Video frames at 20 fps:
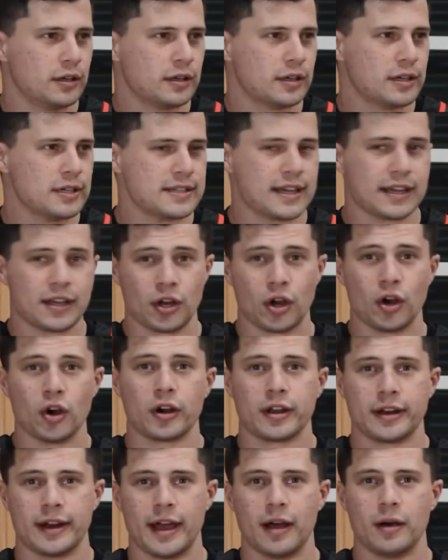because I can
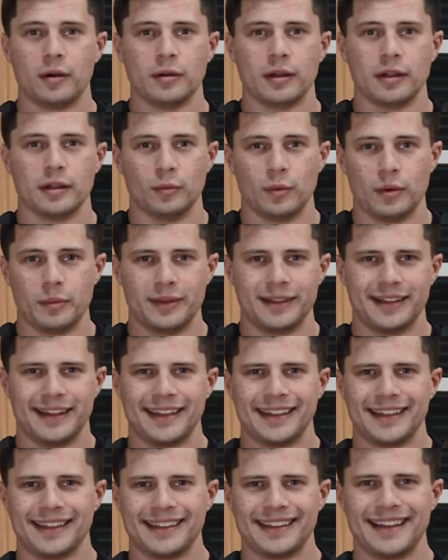cook now, and women
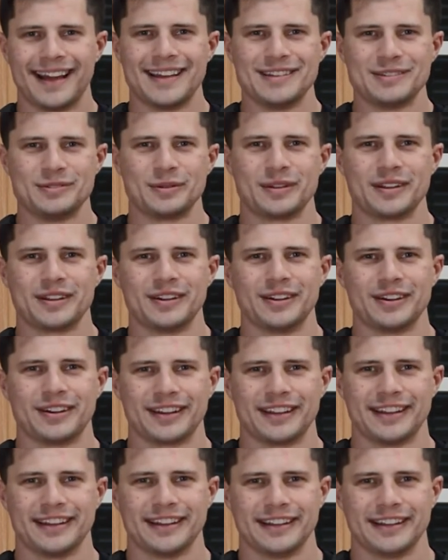like guys who can cook.